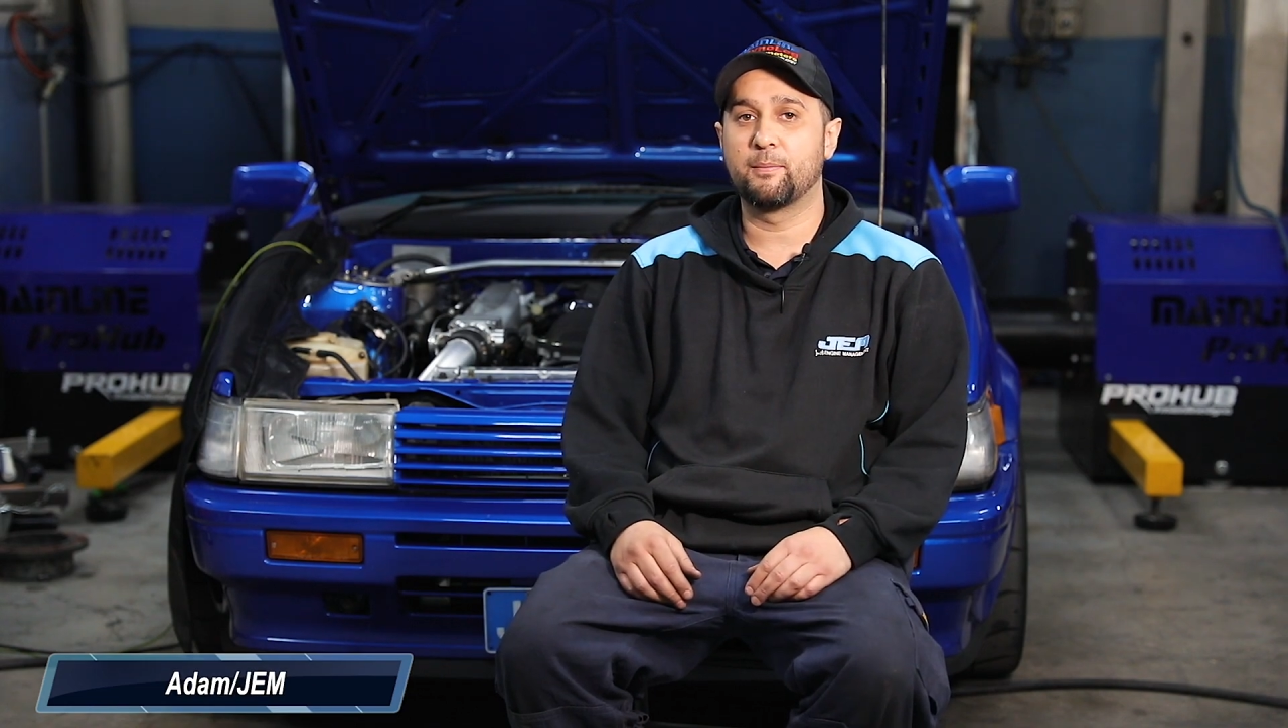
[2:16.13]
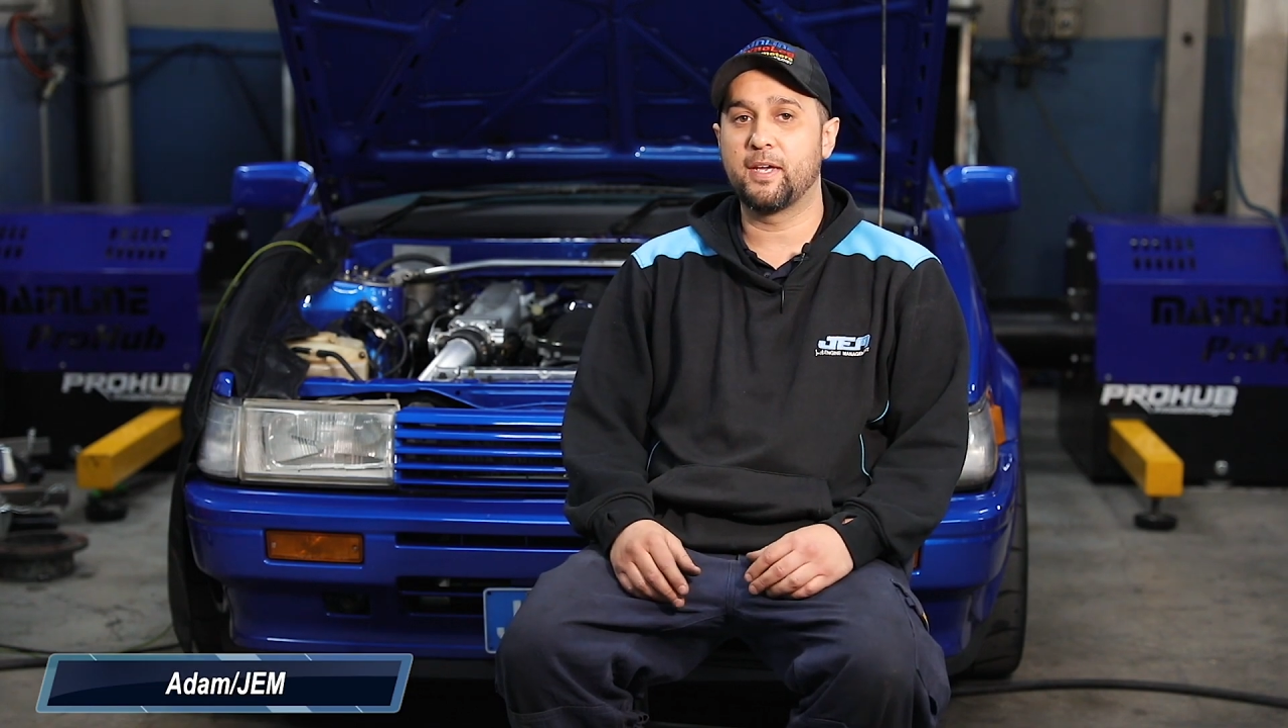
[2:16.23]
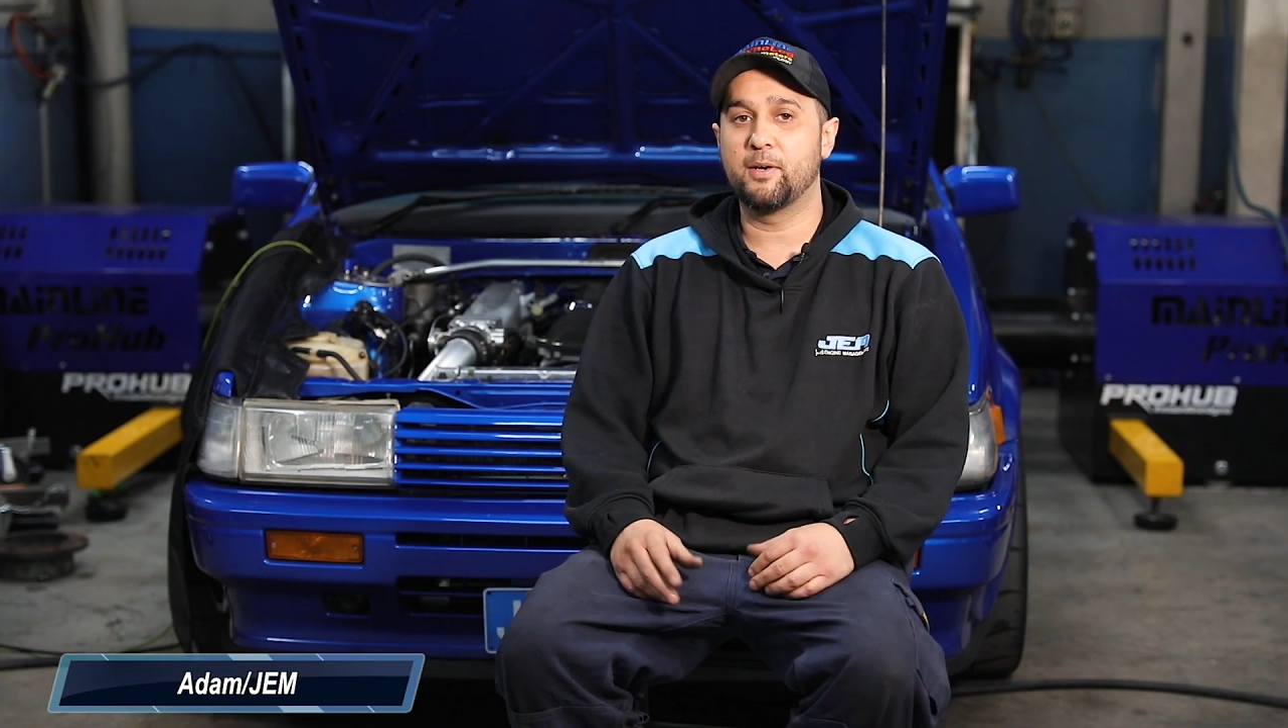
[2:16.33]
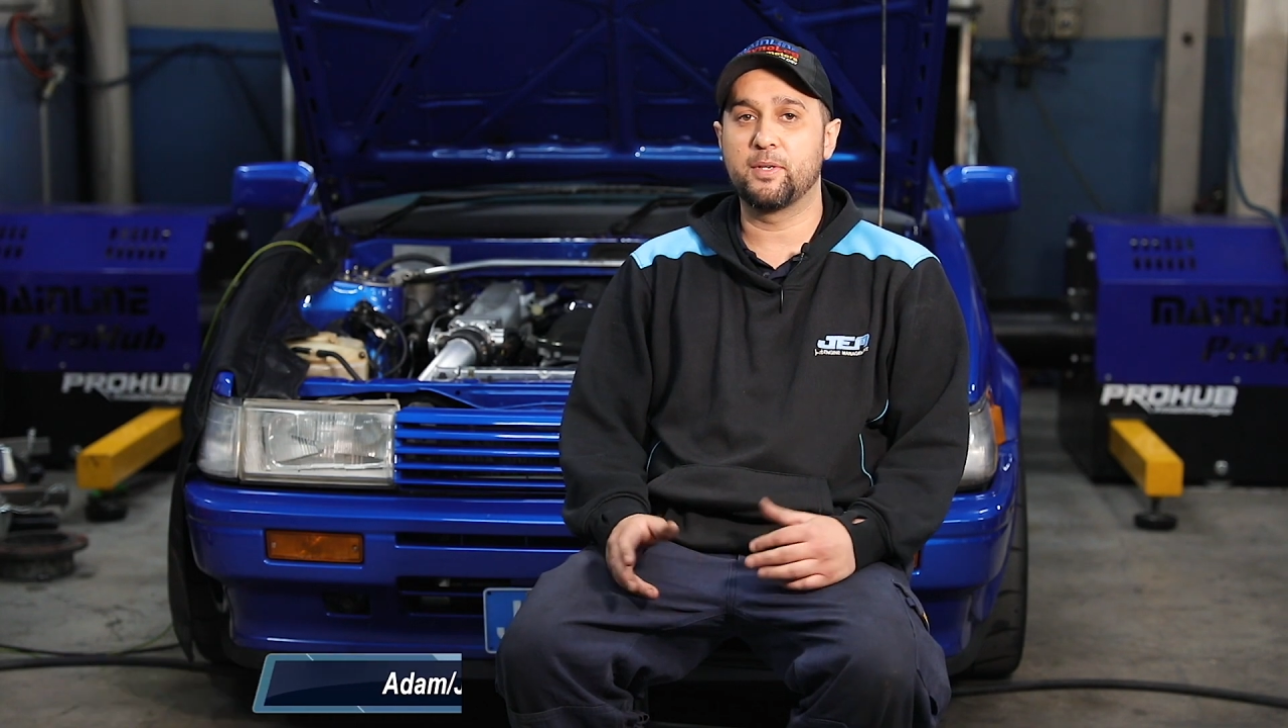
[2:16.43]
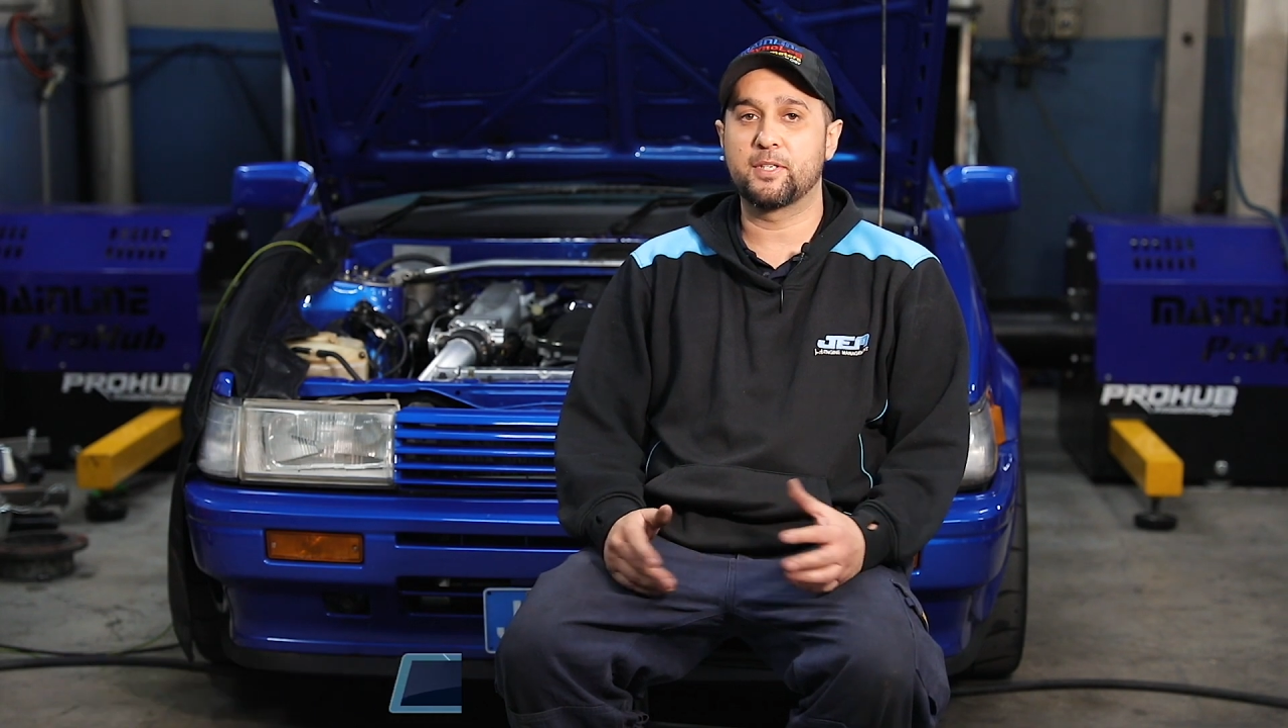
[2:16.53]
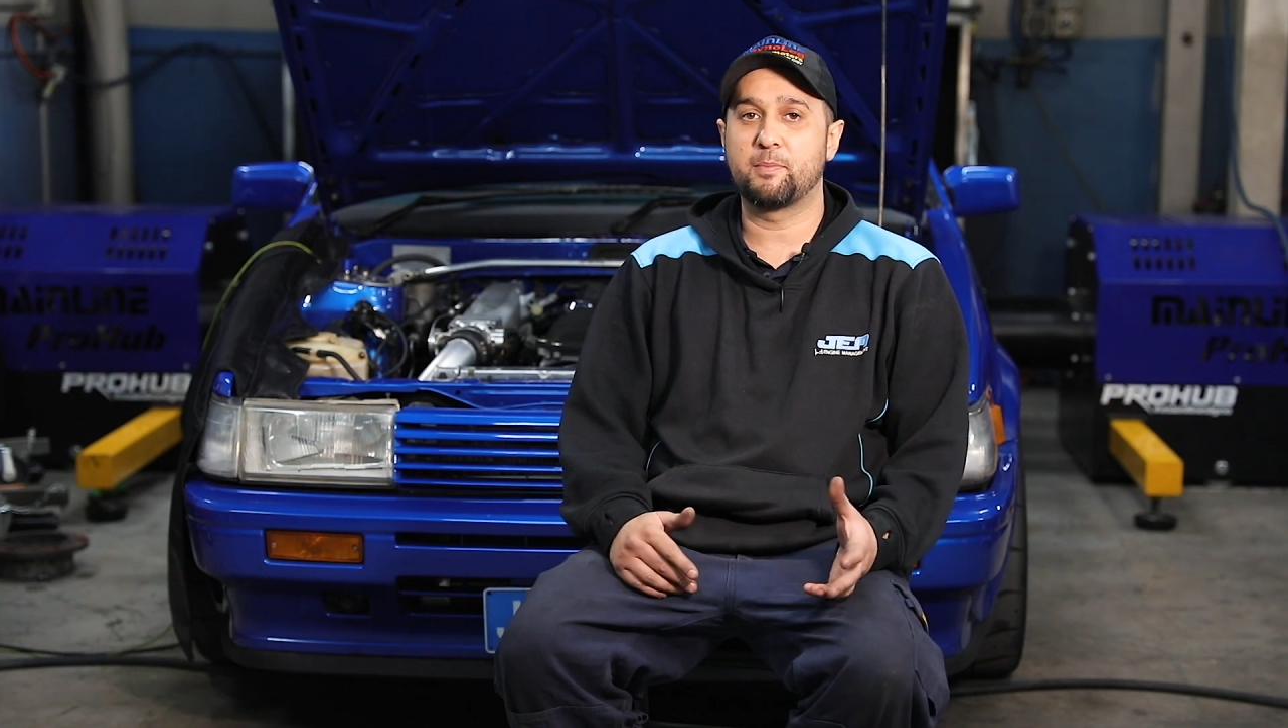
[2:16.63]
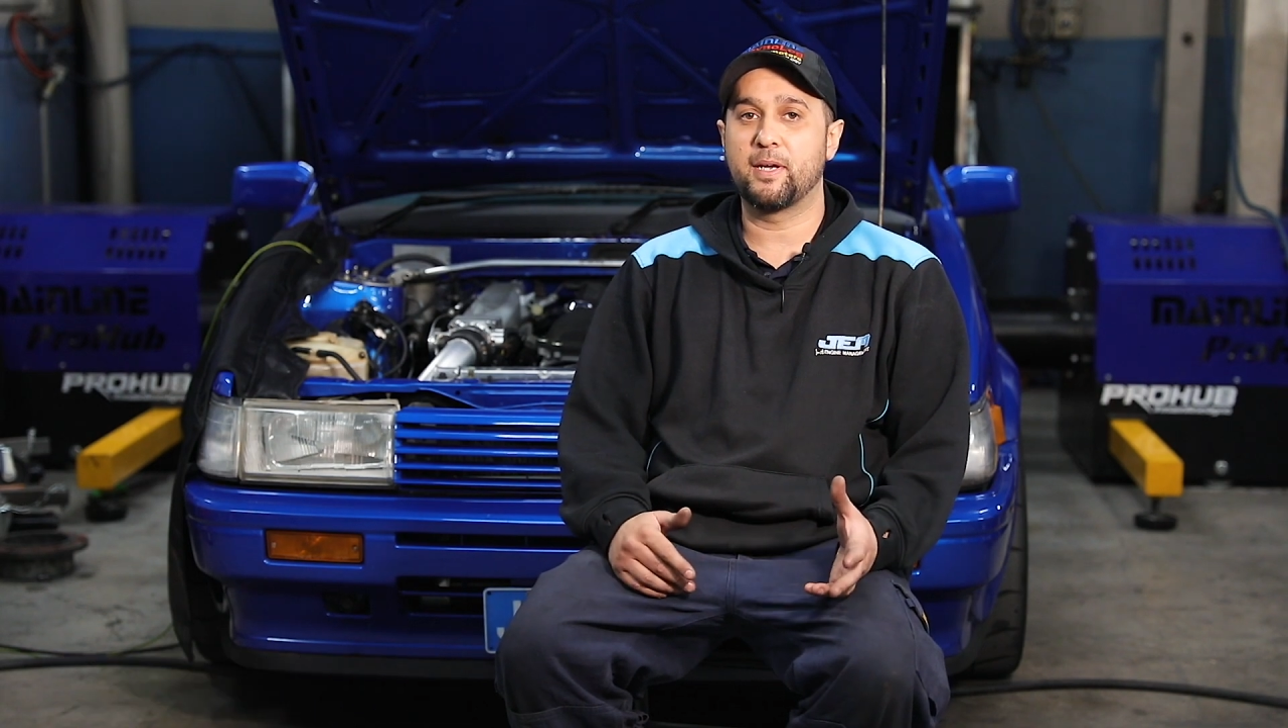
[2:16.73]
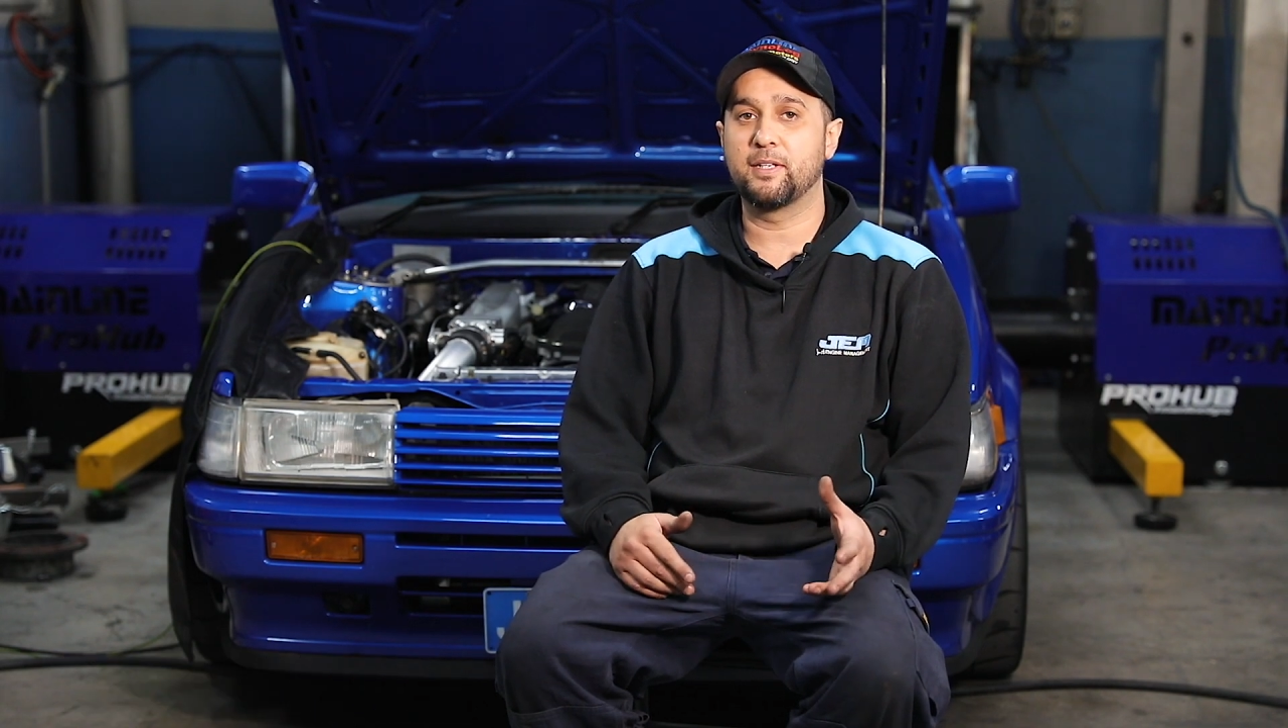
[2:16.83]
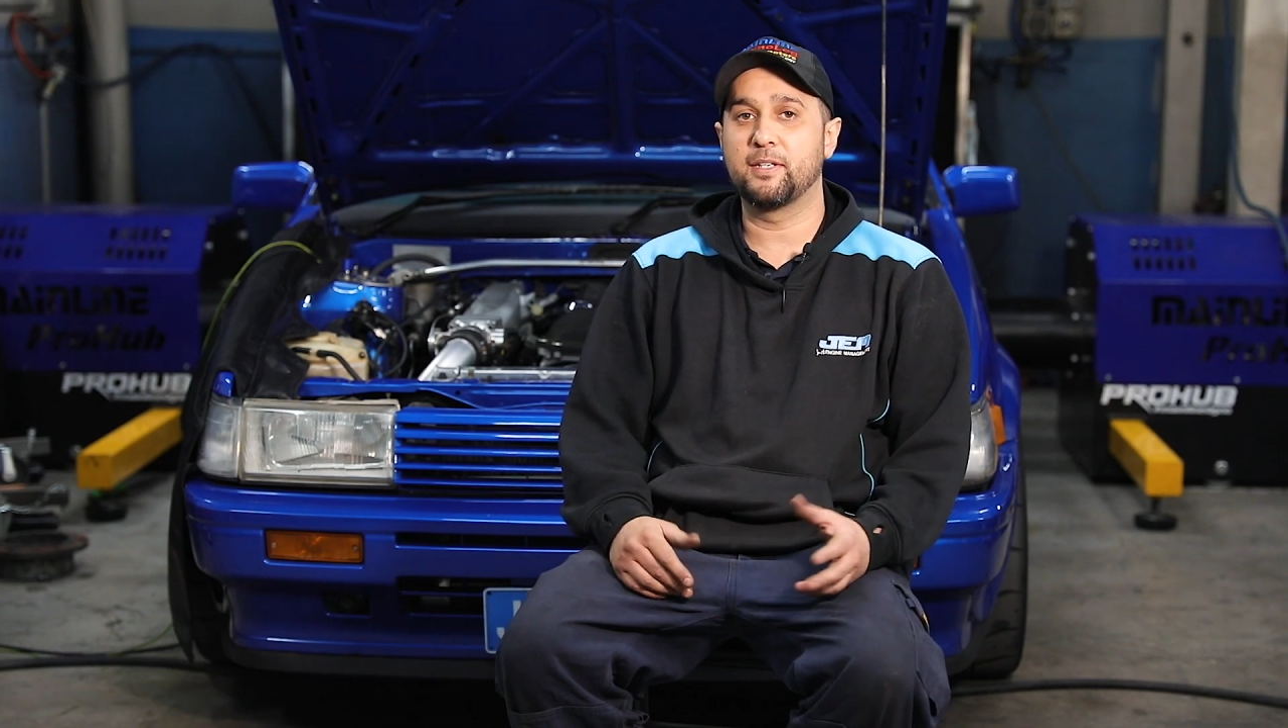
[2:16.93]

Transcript: there we expanded